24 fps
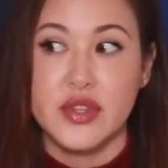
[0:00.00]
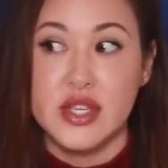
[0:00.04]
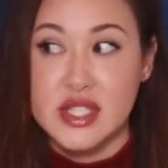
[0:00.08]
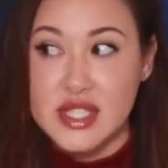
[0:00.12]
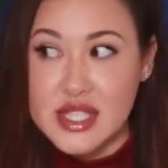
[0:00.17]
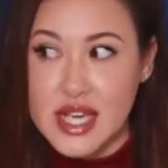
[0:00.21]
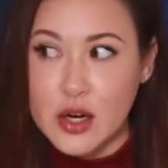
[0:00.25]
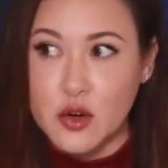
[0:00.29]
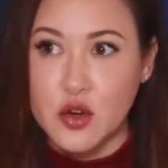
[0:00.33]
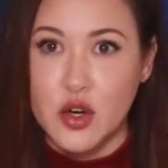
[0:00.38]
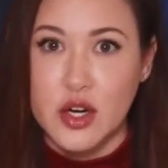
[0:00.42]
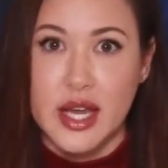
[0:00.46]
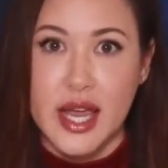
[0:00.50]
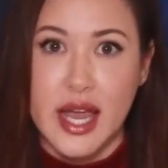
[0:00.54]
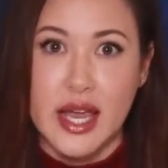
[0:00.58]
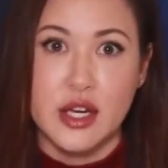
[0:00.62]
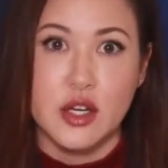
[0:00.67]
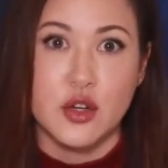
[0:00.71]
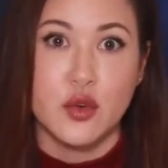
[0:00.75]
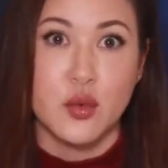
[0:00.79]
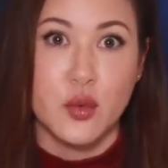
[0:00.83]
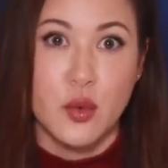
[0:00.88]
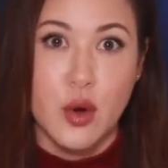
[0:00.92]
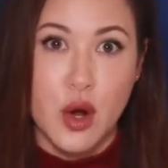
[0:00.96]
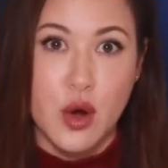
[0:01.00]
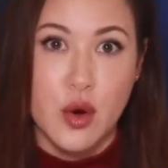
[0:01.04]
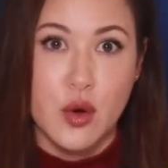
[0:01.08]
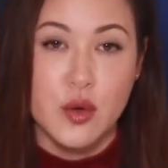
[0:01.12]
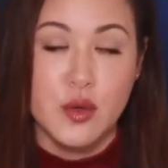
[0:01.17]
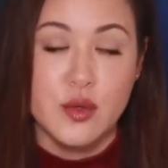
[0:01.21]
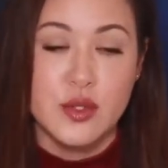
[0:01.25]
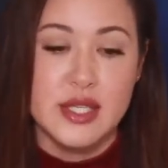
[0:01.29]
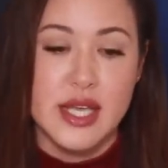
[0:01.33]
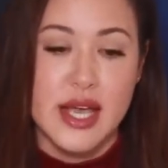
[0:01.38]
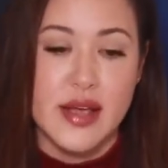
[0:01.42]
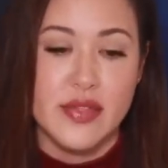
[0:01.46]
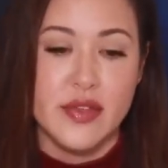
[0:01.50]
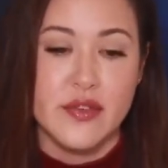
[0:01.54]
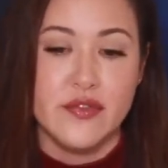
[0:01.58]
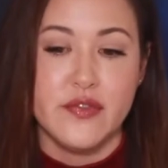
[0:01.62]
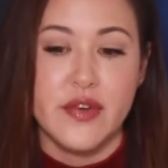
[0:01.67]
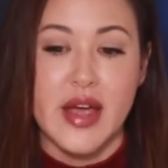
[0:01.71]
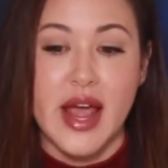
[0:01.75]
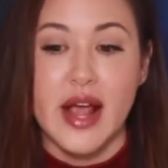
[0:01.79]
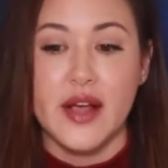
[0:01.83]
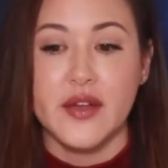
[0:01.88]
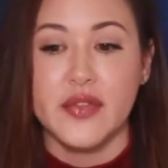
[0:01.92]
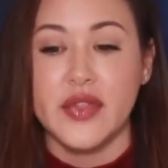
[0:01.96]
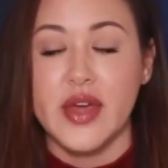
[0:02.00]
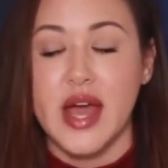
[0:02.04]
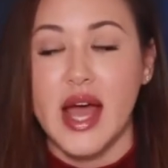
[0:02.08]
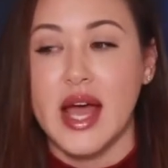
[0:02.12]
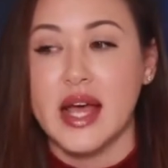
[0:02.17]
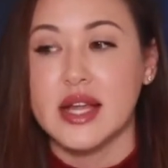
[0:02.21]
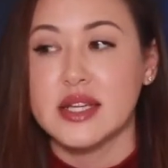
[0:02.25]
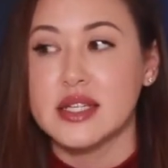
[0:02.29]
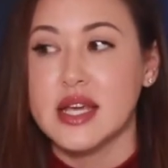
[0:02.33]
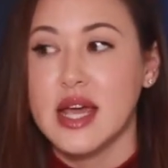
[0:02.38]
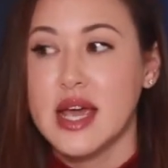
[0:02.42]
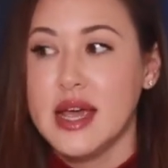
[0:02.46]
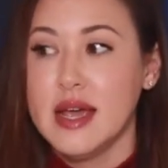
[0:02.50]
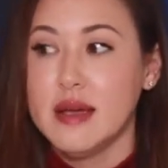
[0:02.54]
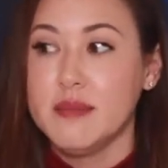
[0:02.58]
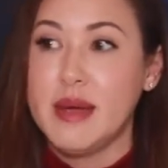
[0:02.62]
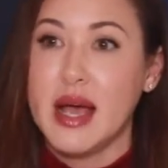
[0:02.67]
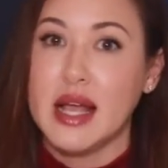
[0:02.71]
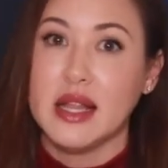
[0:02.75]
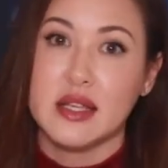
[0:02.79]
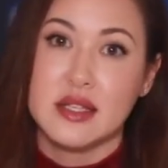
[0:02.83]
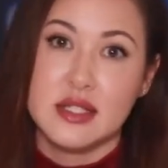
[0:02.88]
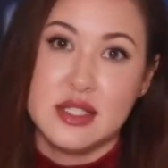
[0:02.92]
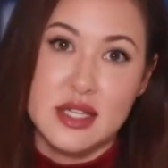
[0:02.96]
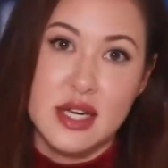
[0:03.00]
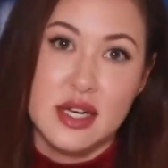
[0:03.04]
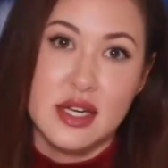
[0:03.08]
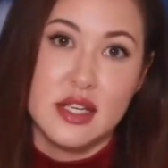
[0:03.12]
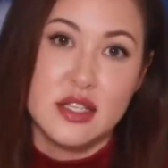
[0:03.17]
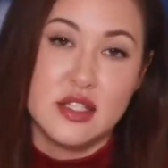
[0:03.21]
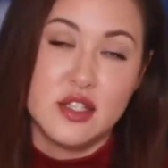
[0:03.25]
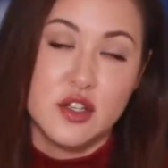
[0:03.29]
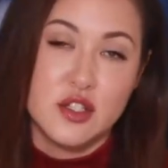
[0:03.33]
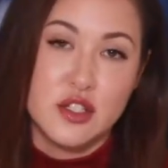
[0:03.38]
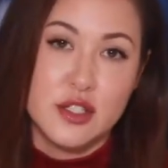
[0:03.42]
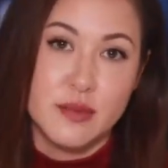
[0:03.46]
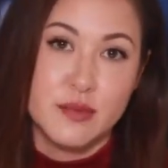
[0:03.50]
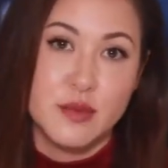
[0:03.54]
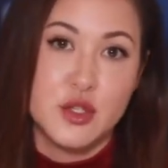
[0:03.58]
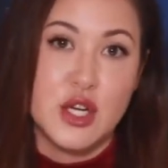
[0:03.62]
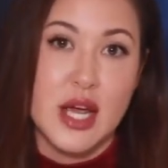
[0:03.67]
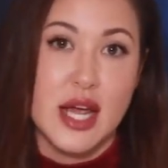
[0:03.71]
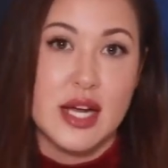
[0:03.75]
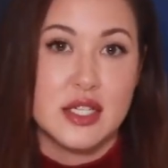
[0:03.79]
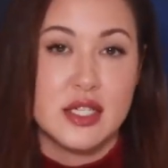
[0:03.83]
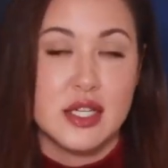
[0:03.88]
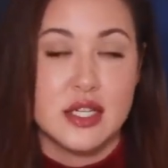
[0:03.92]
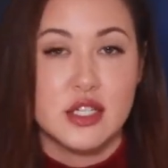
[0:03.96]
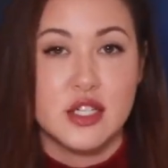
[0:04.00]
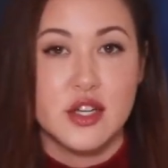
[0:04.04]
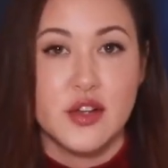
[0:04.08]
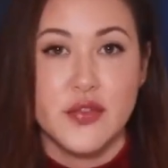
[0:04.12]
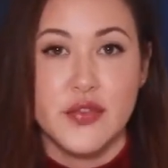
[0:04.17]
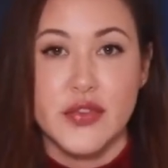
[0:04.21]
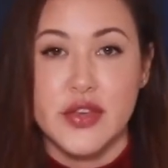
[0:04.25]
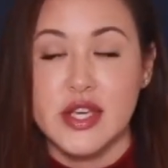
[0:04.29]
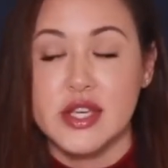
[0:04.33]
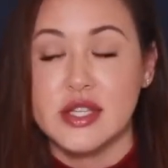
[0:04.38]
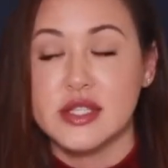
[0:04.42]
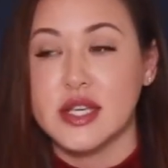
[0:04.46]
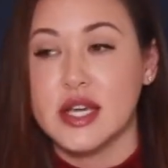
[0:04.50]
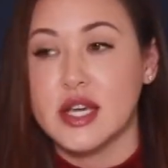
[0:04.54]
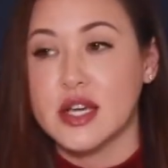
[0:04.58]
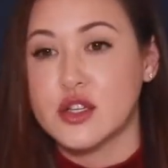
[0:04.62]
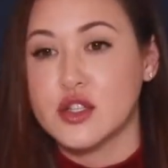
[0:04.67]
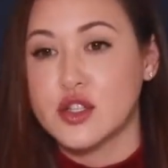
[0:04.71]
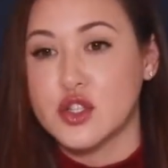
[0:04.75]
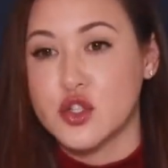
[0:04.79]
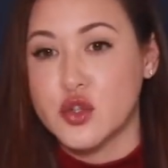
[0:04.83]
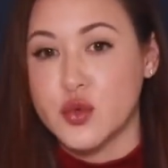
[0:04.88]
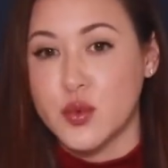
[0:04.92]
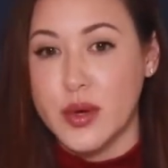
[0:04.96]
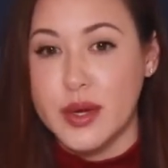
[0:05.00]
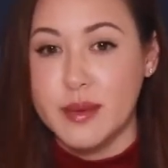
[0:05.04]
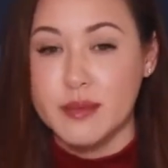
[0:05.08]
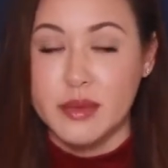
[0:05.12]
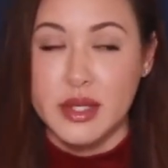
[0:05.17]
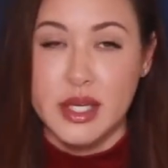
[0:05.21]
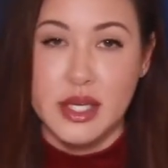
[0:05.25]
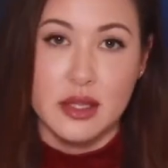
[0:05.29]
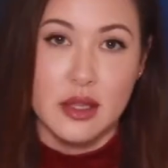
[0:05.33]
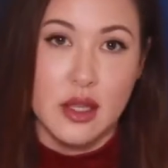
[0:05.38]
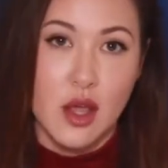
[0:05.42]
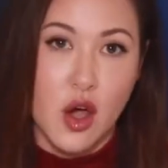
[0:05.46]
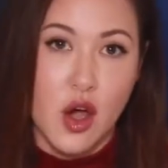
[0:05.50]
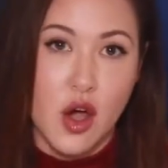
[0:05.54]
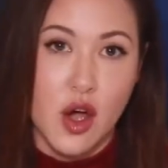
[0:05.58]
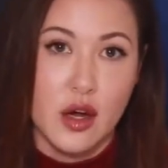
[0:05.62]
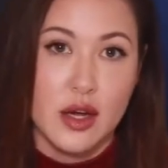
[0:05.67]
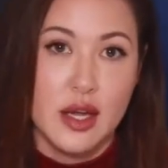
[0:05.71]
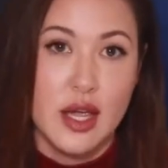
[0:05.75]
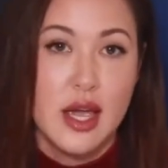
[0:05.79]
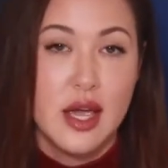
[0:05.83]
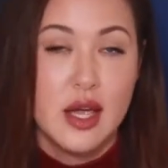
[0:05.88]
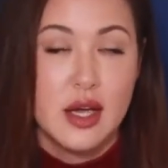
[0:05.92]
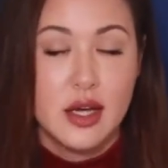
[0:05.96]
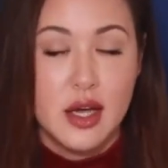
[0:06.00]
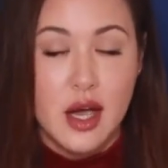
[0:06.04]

the segregated roads and the fact that Palestinians are subjected to these extremely long,